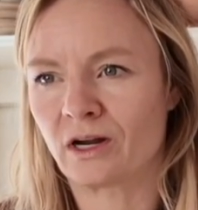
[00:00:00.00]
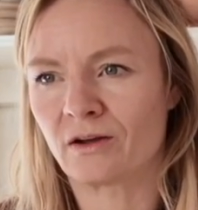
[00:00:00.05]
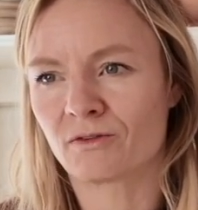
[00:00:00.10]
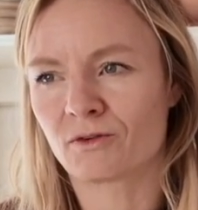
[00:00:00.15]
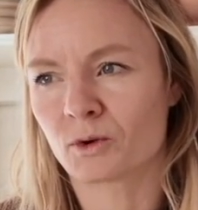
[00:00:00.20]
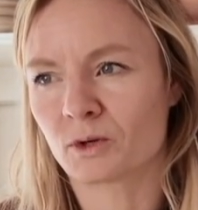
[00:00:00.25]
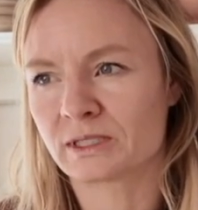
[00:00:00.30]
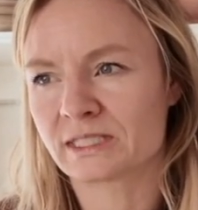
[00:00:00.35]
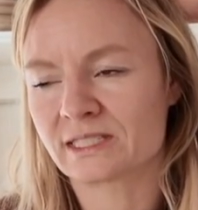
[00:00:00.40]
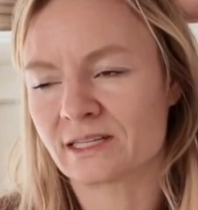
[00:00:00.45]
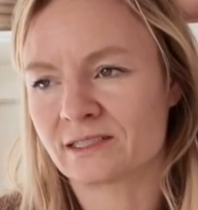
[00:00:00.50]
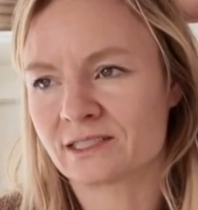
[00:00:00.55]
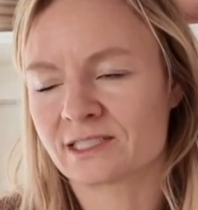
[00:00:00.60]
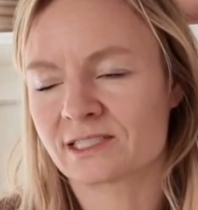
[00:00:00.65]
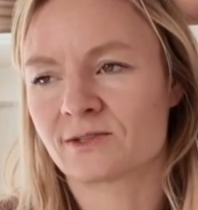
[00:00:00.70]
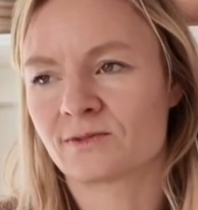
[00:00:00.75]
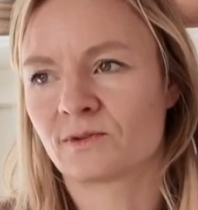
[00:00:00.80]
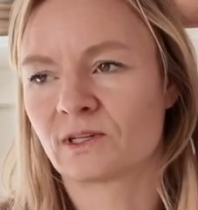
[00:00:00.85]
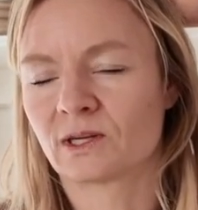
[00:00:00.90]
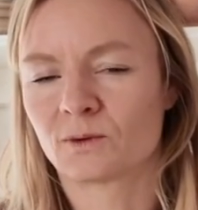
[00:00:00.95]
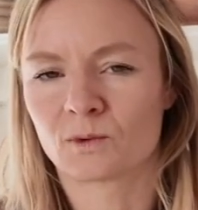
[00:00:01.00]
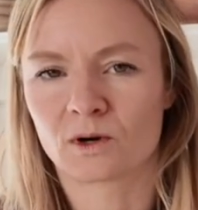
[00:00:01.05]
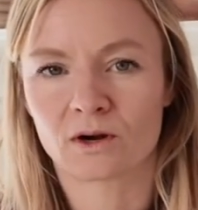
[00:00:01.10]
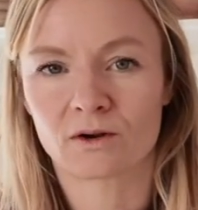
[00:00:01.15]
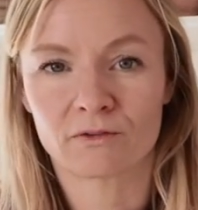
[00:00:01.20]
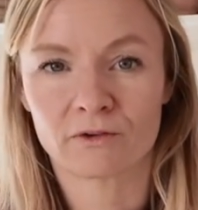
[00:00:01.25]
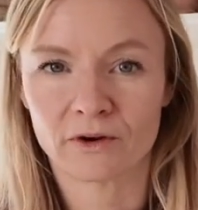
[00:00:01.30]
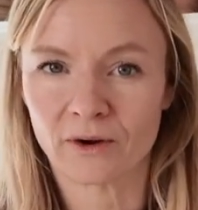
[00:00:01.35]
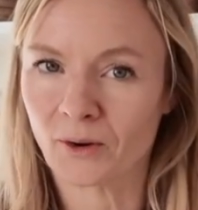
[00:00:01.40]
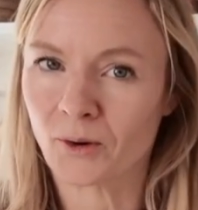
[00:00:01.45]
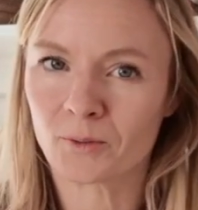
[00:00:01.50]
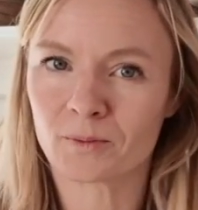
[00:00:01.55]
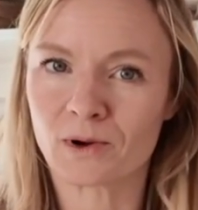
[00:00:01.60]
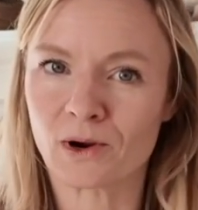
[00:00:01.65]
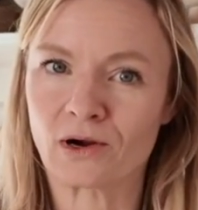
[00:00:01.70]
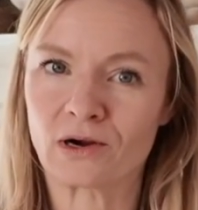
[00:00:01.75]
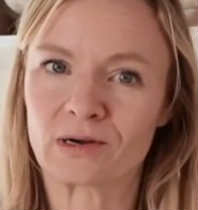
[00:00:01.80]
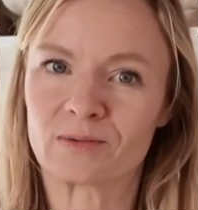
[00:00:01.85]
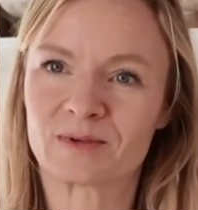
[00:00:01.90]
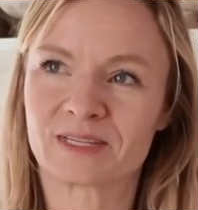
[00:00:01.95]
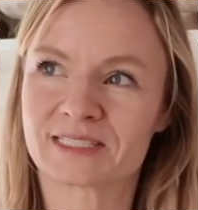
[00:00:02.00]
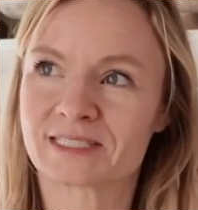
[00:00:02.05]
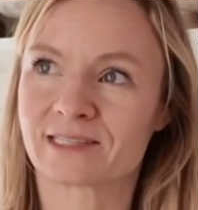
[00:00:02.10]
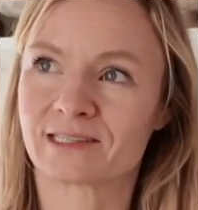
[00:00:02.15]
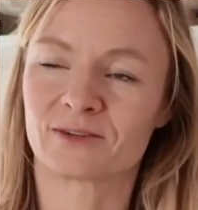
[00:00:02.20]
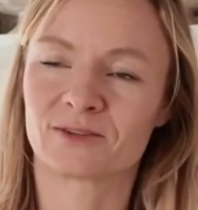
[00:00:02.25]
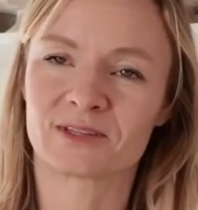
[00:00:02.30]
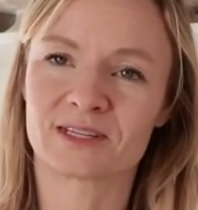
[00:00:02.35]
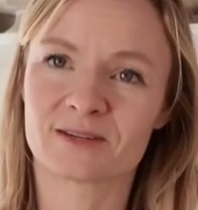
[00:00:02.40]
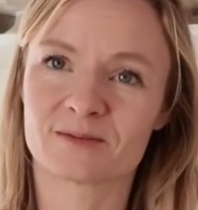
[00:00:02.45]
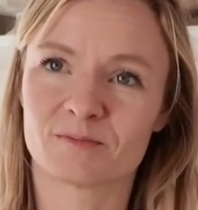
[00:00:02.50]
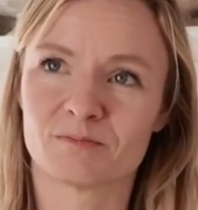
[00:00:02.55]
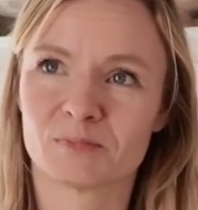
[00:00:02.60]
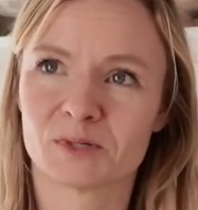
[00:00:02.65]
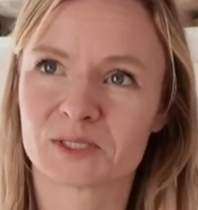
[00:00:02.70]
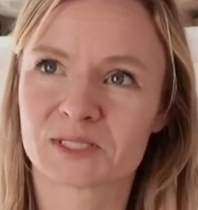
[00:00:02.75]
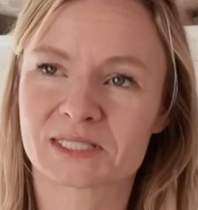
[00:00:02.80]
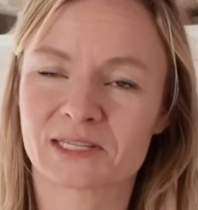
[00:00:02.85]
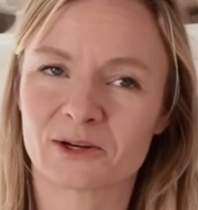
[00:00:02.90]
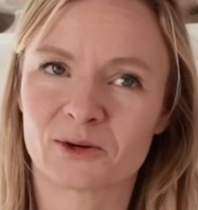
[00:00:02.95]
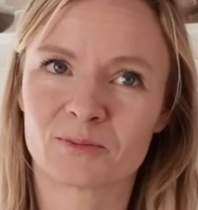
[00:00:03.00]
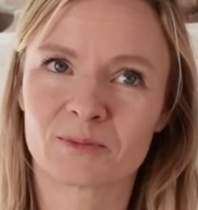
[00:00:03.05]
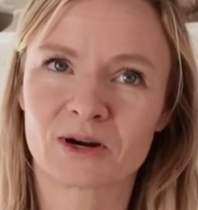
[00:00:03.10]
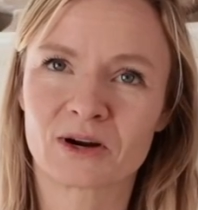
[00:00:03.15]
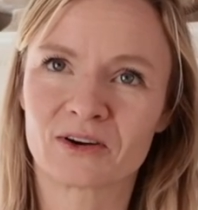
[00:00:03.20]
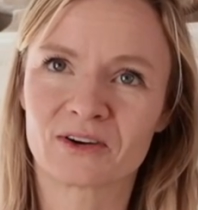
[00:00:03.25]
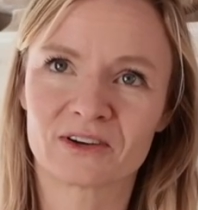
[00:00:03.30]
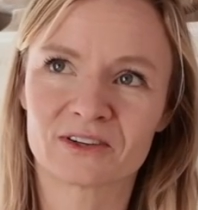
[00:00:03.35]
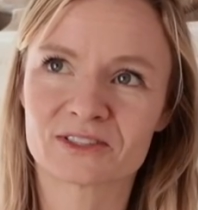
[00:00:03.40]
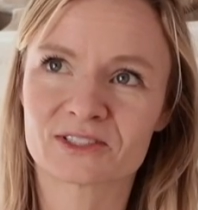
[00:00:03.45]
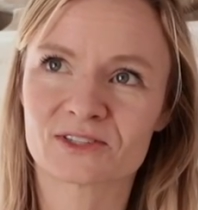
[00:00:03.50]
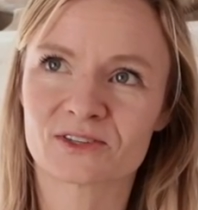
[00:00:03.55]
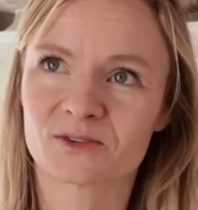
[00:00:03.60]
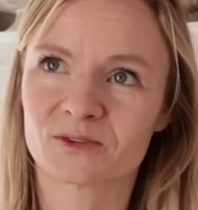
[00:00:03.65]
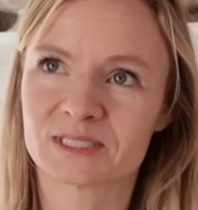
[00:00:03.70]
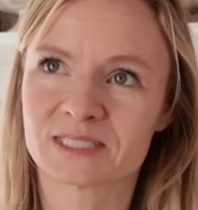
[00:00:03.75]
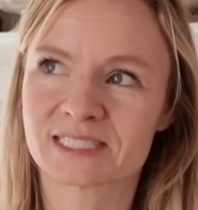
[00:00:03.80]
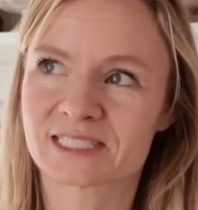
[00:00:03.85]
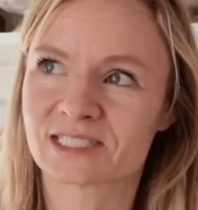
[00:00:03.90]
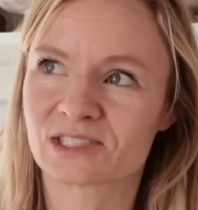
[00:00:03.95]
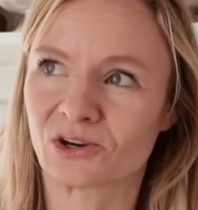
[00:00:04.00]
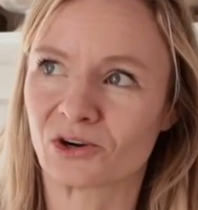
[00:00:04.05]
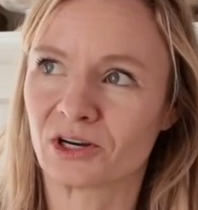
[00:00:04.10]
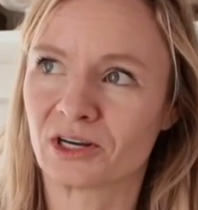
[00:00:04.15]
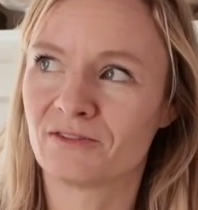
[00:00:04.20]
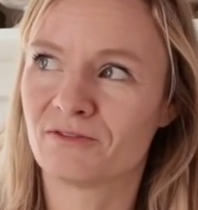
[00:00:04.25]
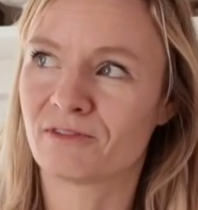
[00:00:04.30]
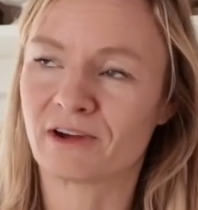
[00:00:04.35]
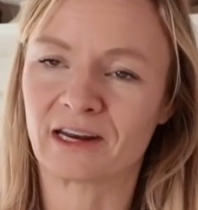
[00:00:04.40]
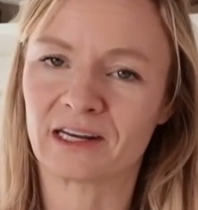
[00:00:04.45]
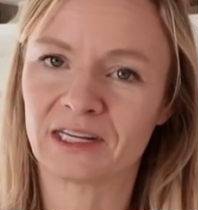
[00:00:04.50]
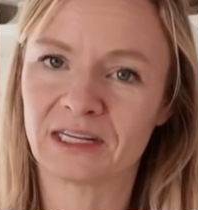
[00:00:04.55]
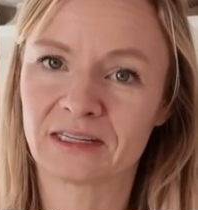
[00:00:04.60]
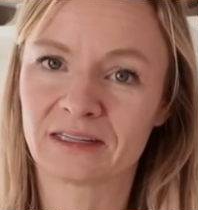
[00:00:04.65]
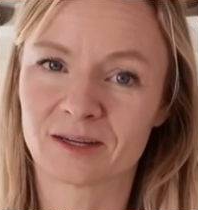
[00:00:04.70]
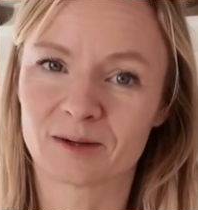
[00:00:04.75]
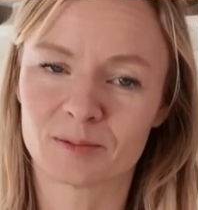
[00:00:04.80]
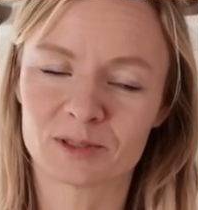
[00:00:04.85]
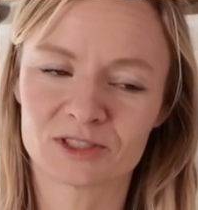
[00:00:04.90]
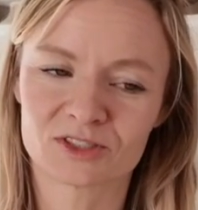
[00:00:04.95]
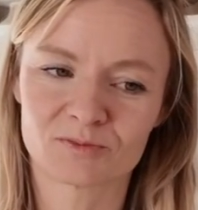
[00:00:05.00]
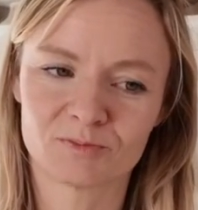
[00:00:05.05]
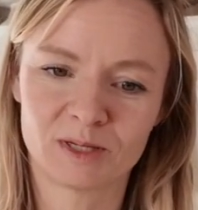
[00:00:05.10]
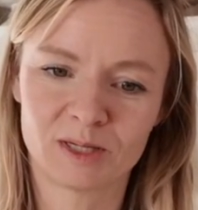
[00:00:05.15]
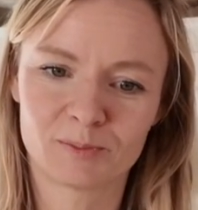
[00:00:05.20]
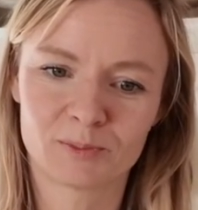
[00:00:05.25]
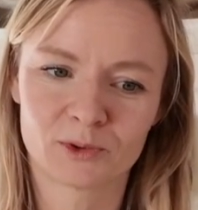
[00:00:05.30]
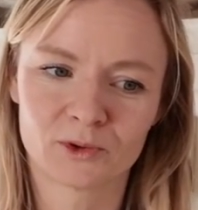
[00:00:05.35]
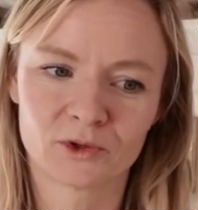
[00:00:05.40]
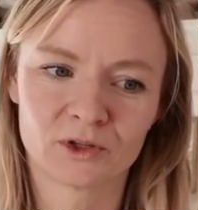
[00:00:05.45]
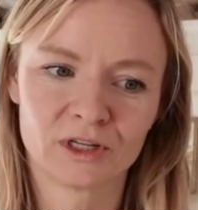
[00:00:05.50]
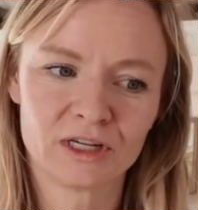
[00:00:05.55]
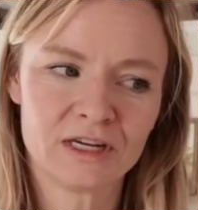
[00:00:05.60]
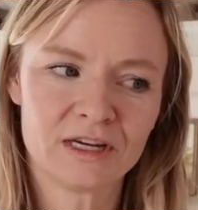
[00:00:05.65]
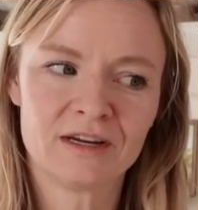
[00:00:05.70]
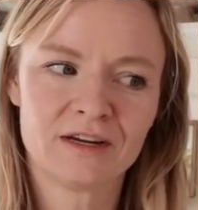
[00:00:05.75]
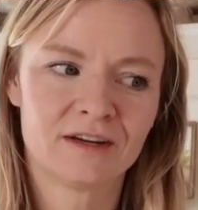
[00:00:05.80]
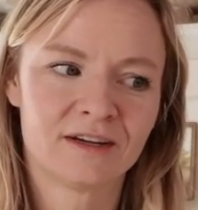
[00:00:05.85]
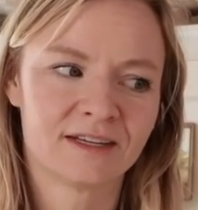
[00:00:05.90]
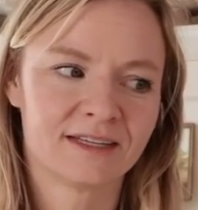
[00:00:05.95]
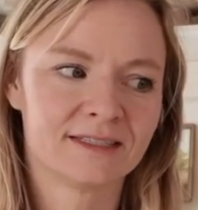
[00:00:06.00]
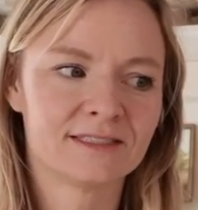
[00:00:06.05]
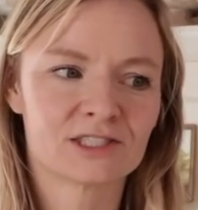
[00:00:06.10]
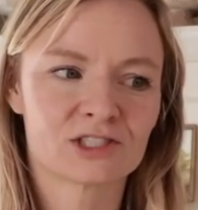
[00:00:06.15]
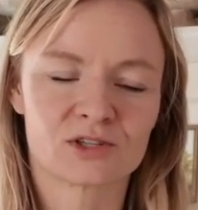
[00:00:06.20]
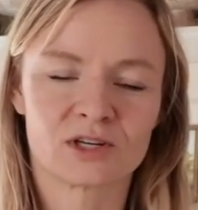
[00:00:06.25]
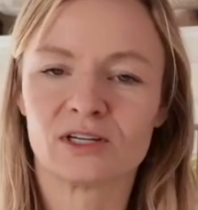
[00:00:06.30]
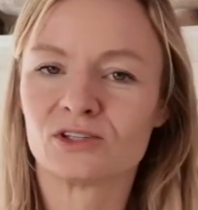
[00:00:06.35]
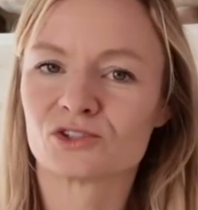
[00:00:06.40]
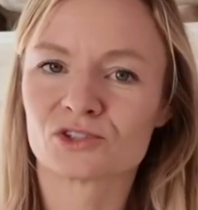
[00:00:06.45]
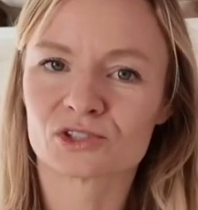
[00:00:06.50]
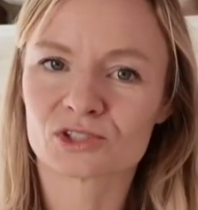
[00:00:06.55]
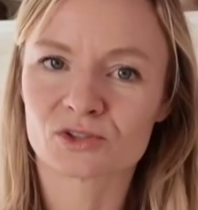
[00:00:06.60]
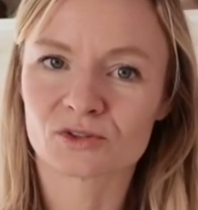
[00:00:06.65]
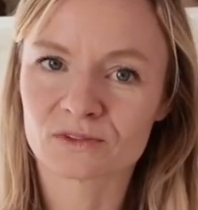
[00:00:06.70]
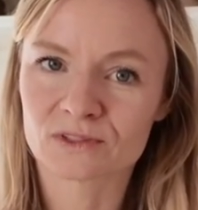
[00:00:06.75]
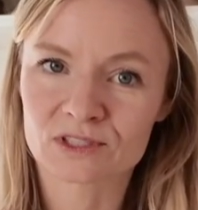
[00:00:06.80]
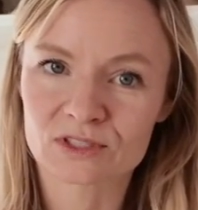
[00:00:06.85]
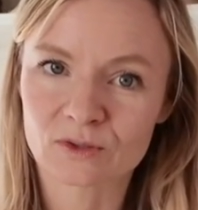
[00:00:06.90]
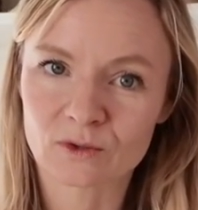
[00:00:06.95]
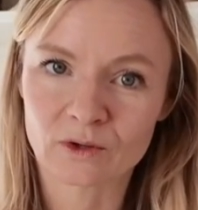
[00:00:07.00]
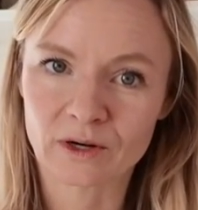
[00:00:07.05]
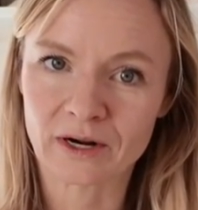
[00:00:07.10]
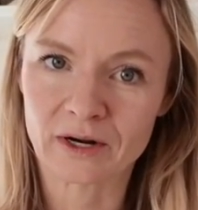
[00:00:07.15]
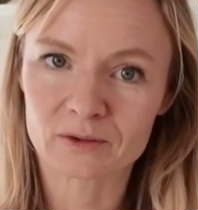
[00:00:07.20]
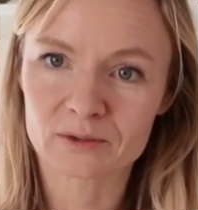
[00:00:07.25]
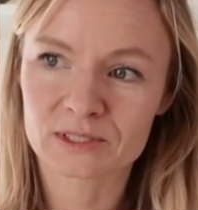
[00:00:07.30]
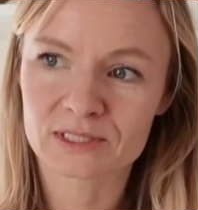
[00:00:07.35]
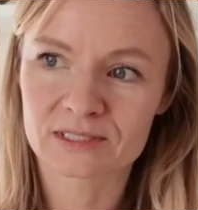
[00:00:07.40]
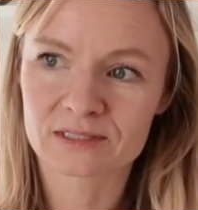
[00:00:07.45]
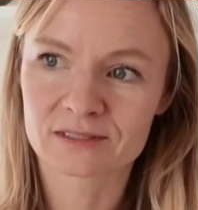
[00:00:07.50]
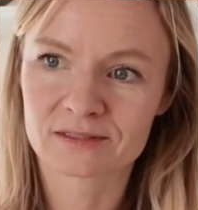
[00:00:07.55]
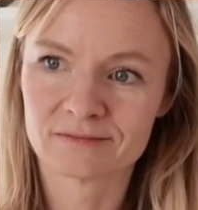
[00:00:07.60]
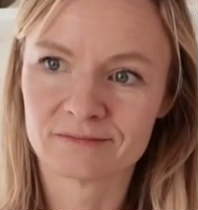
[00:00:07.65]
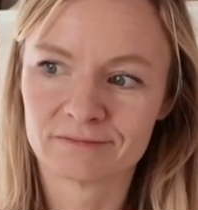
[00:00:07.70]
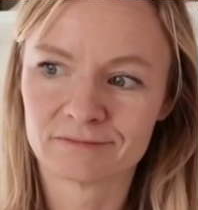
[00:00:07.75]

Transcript: Of course, that doesn't really work for a home garden, because I don't think most home gardeners are going to start inviting a bunch of people and strangers over to their house.